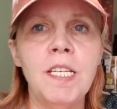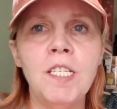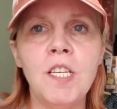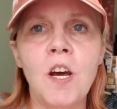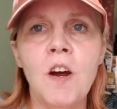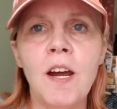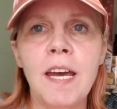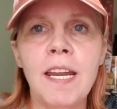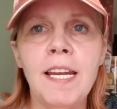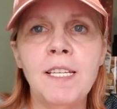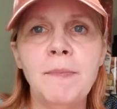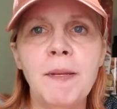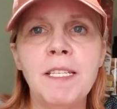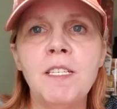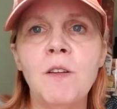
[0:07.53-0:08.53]
Sorry if it's
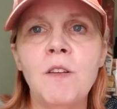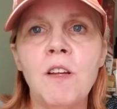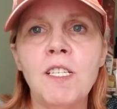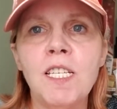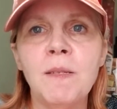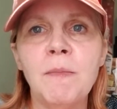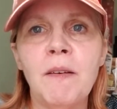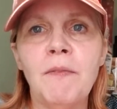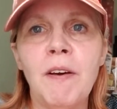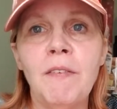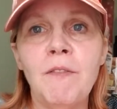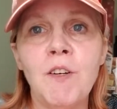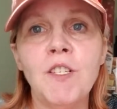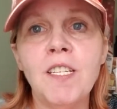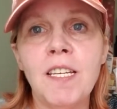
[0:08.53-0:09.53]
been so long since my very
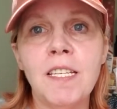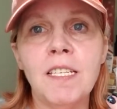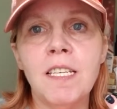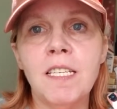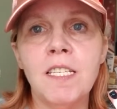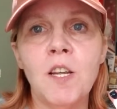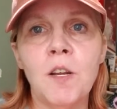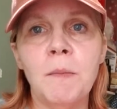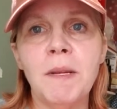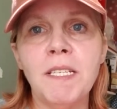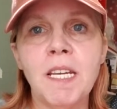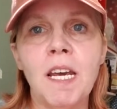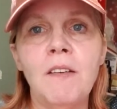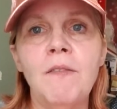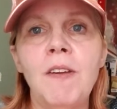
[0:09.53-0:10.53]
first. This is only my
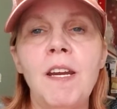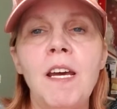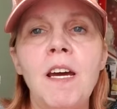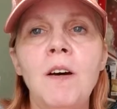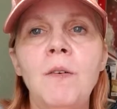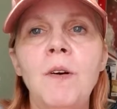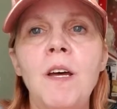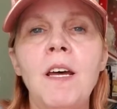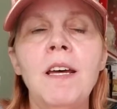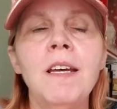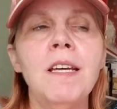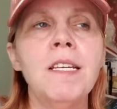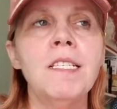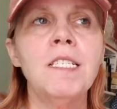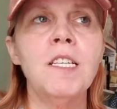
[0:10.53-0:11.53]
second video.
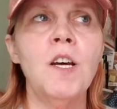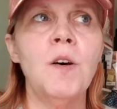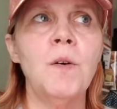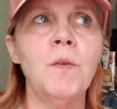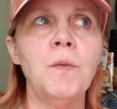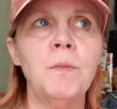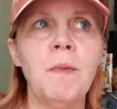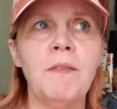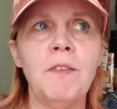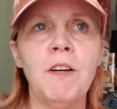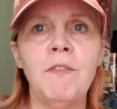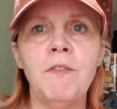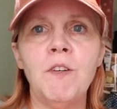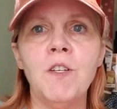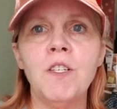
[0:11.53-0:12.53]
So my very
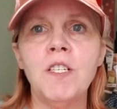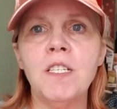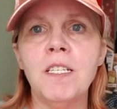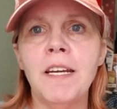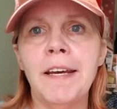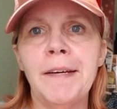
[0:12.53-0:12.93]
first,